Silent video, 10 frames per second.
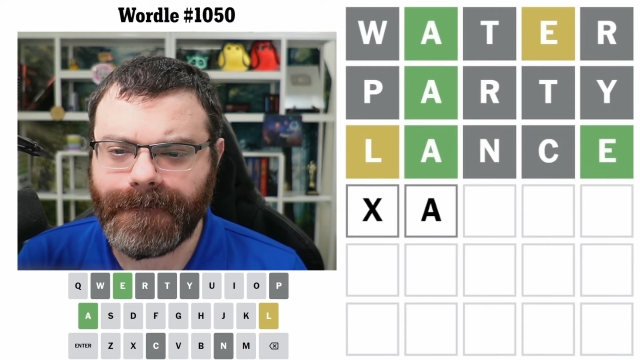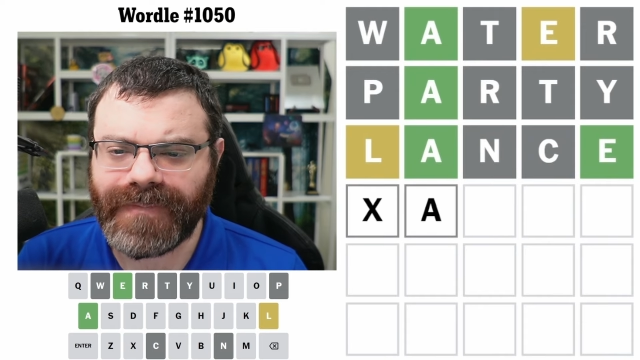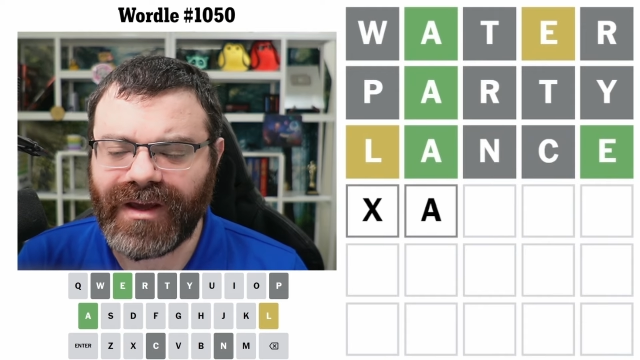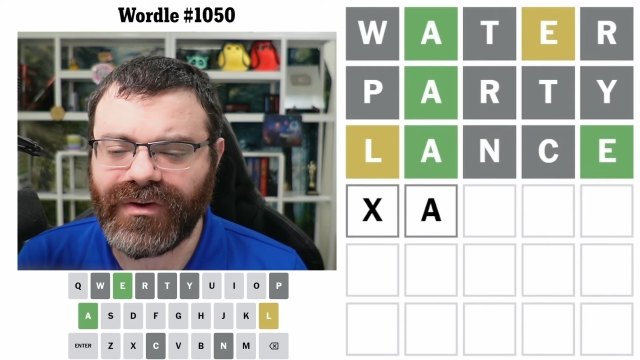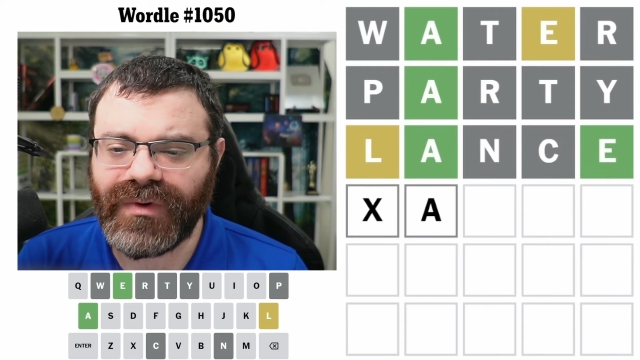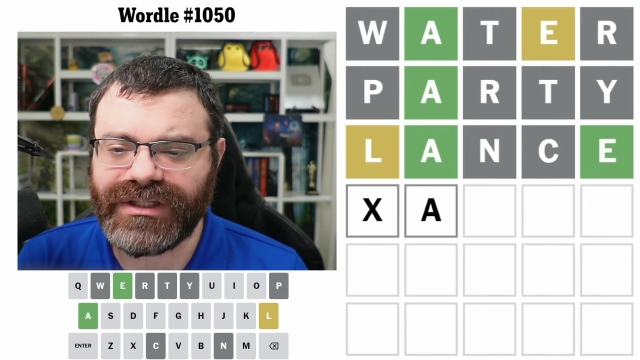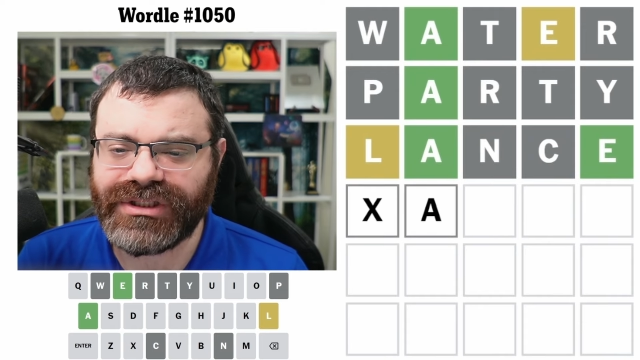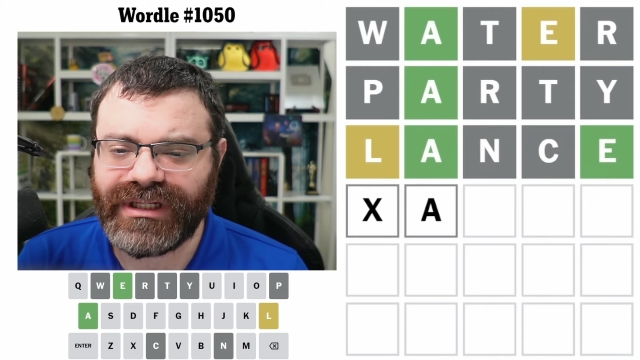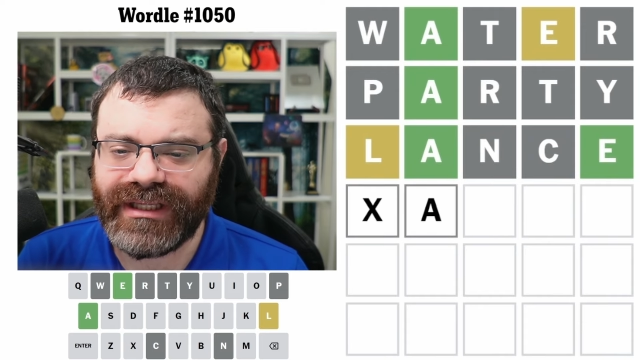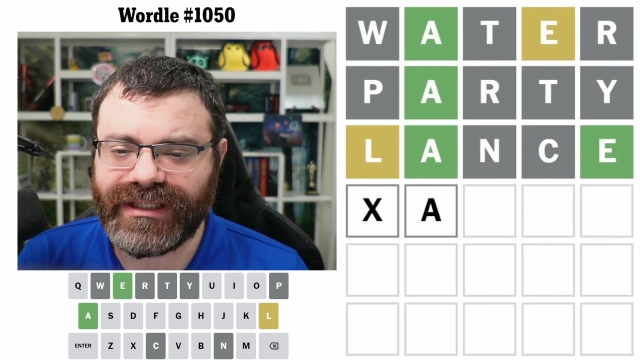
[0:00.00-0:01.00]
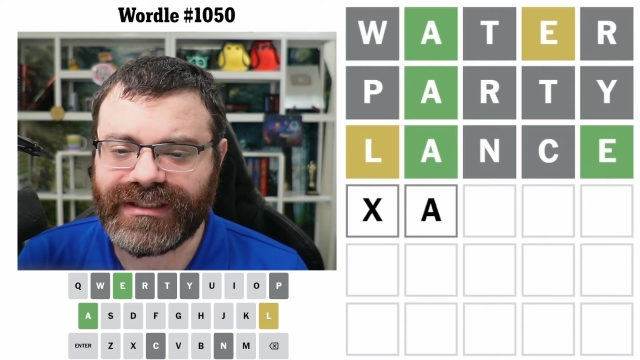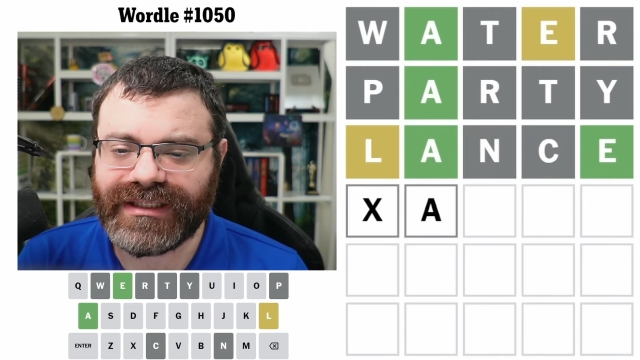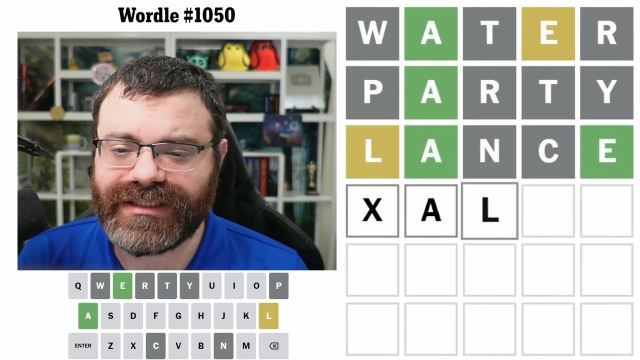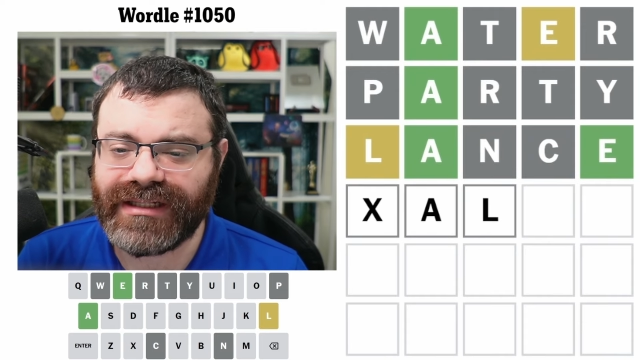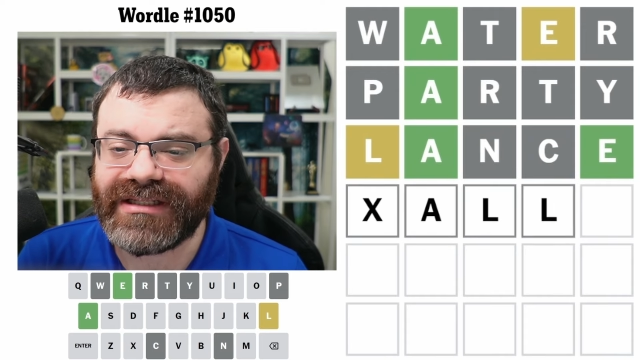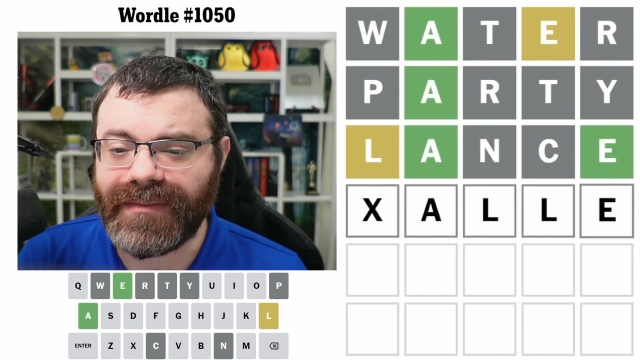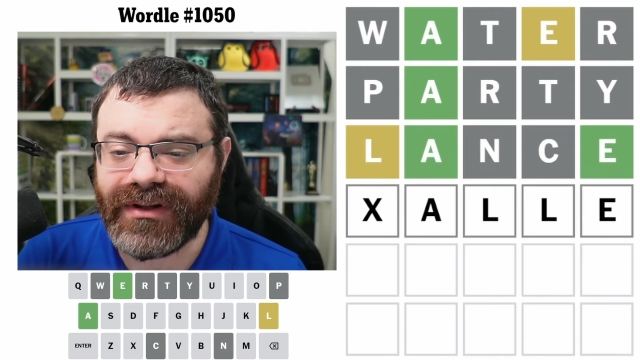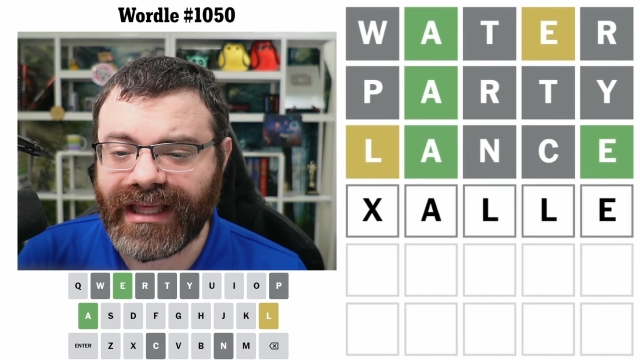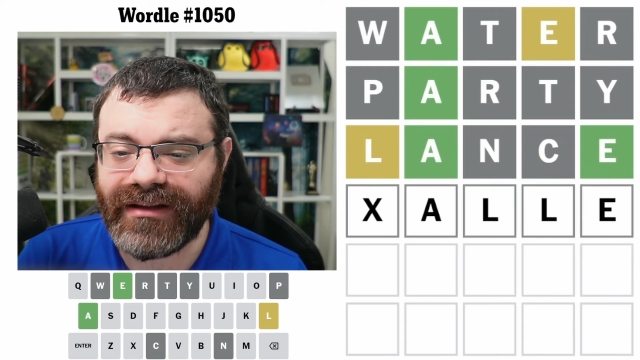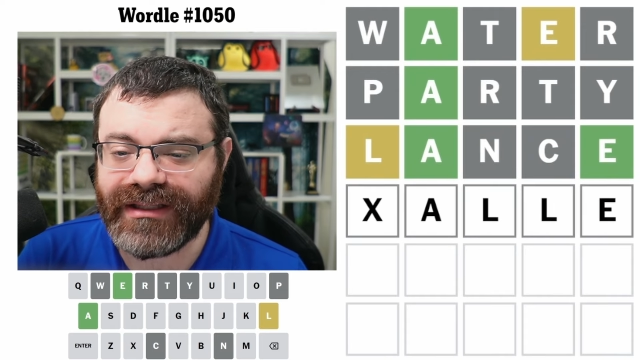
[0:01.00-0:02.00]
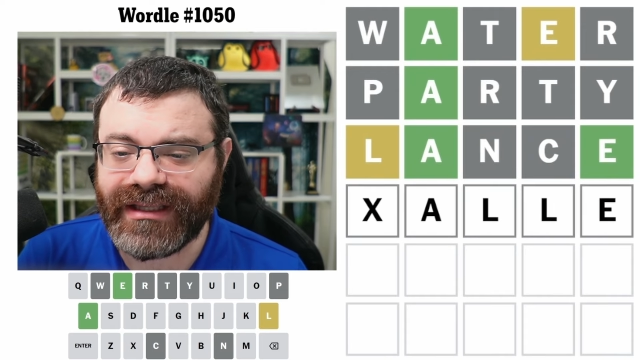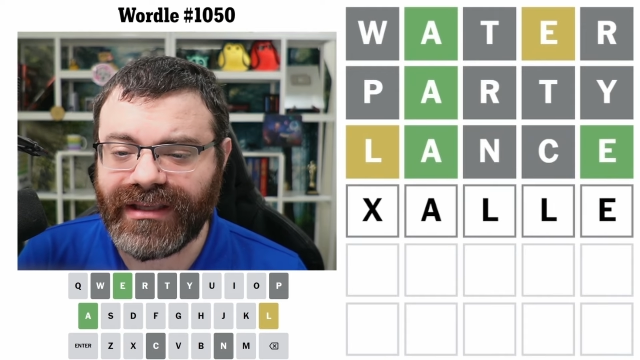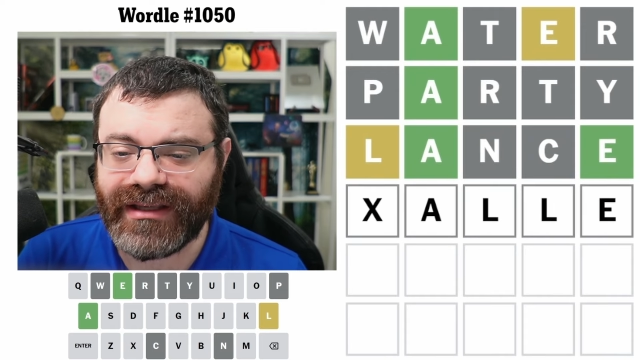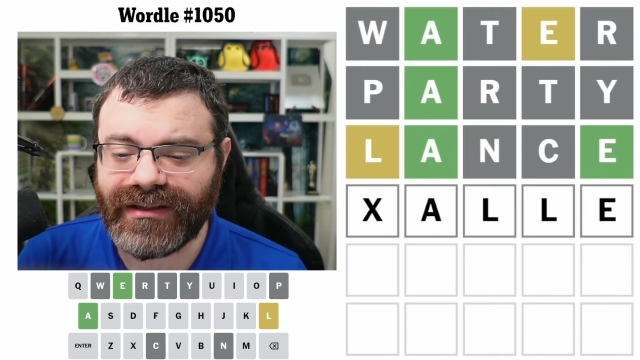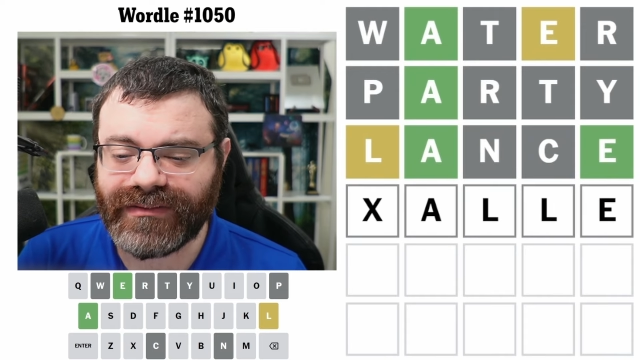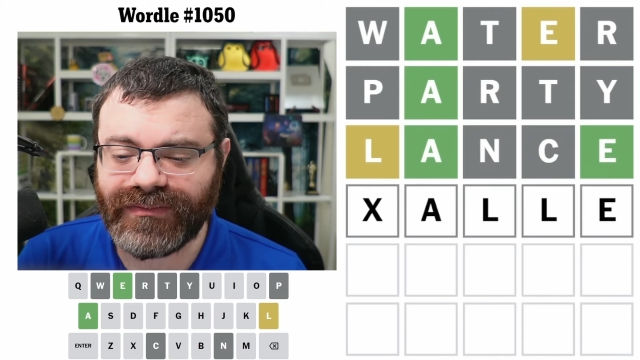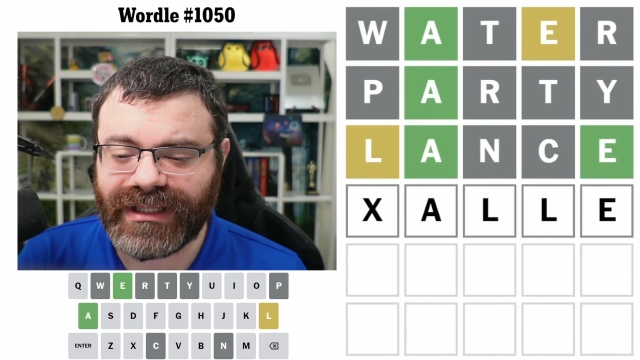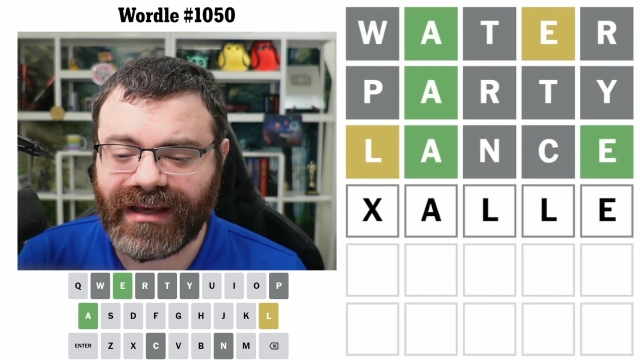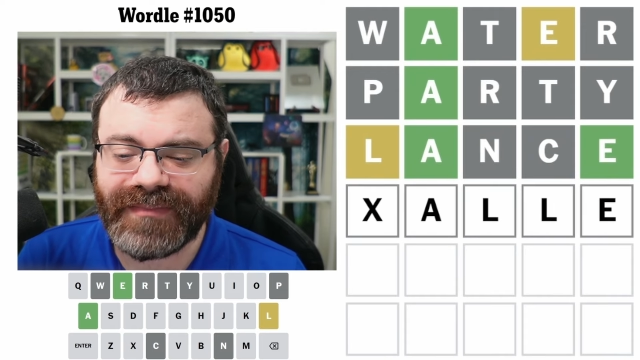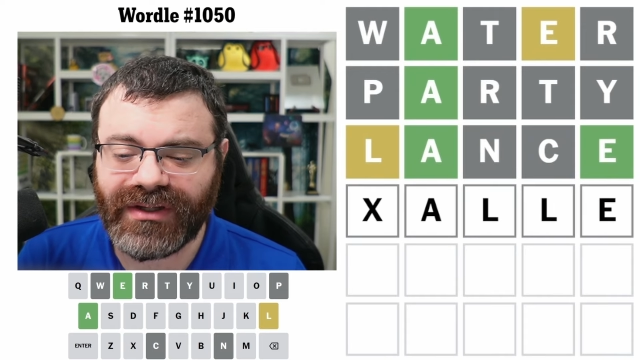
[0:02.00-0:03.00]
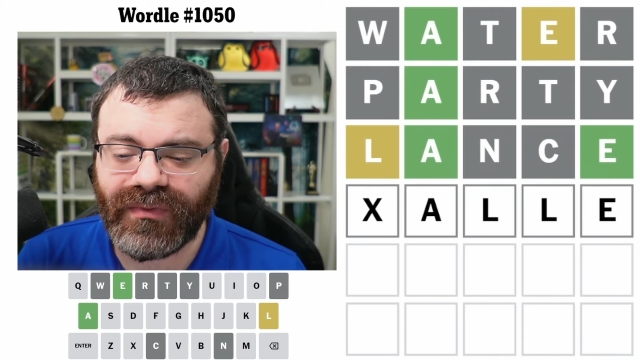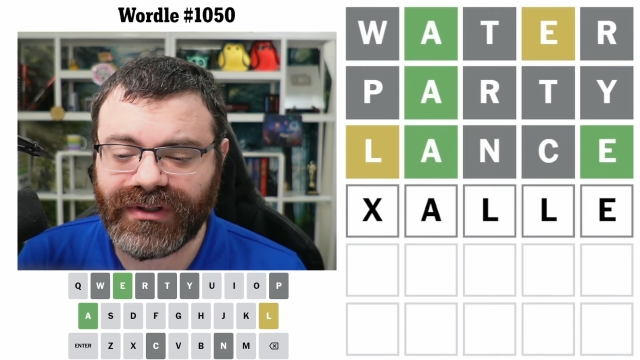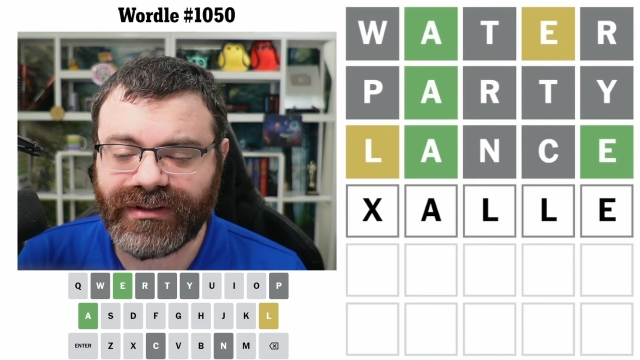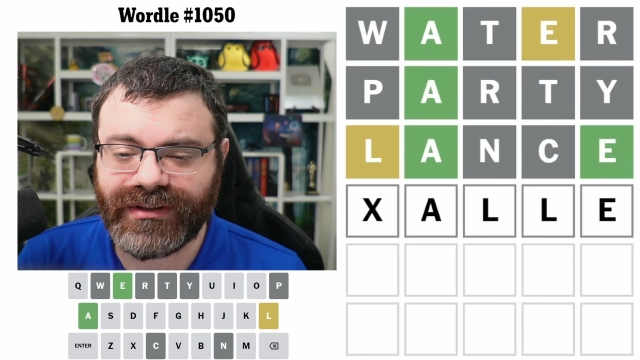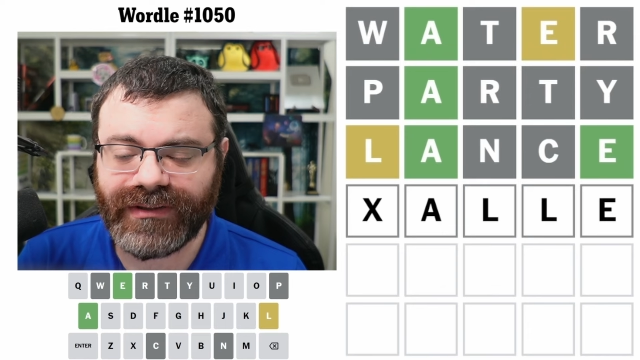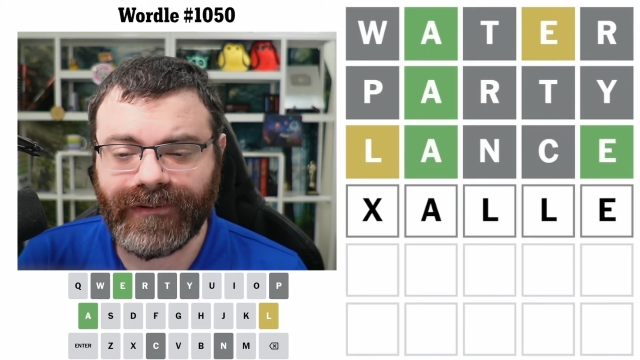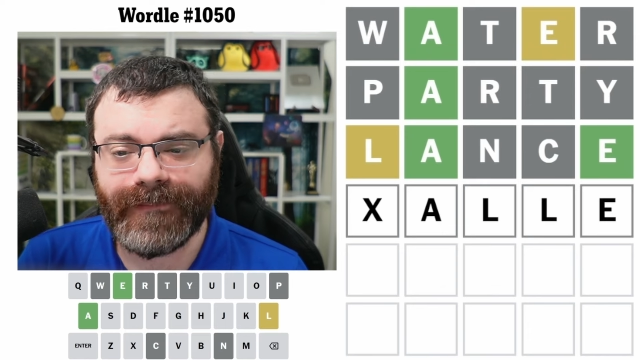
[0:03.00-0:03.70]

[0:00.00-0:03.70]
Now the question is, is it double L E? Would that be a word?